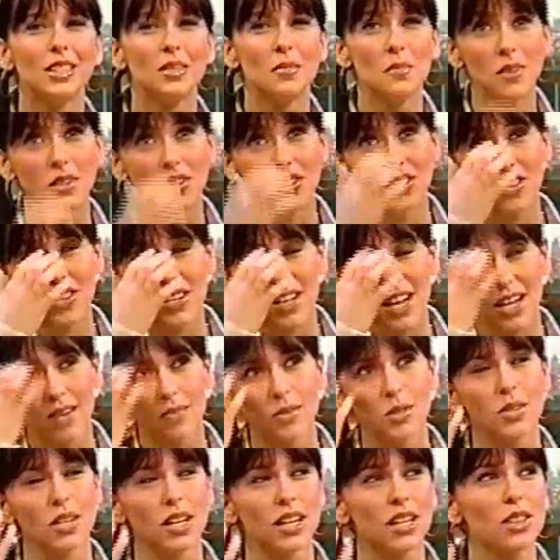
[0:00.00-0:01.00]
in the middle of the night.
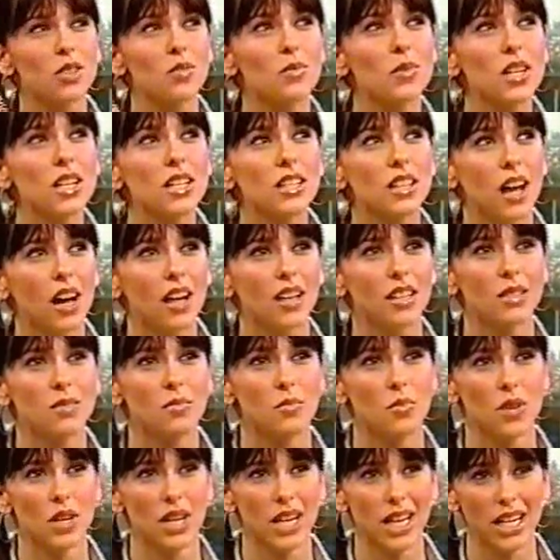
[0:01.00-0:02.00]
It's like 3 o'clock in the
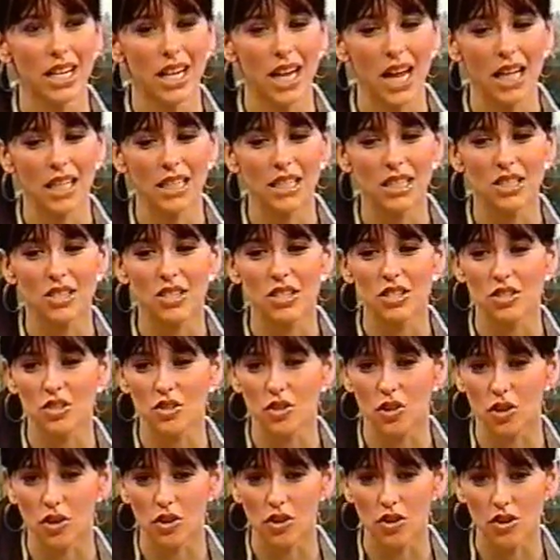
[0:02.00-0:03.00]
morning, and it's this
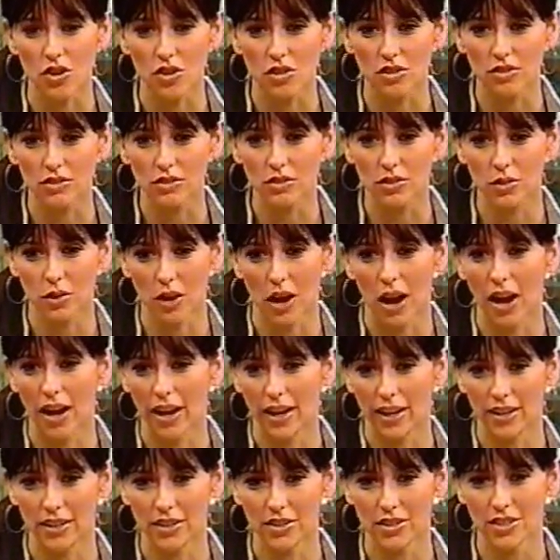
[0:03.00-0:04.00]
girl
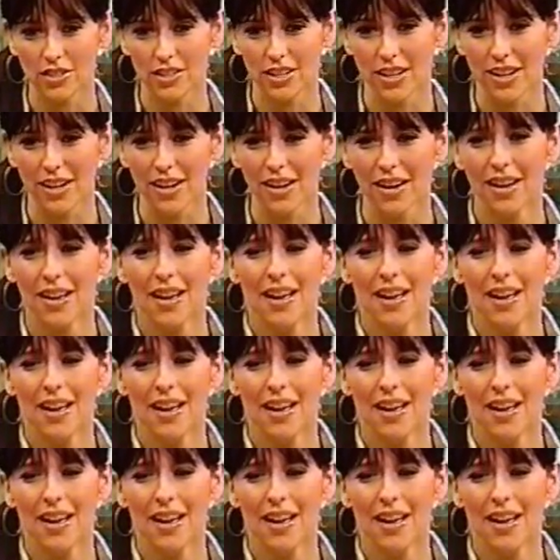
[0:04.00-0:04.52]
crying. She's like,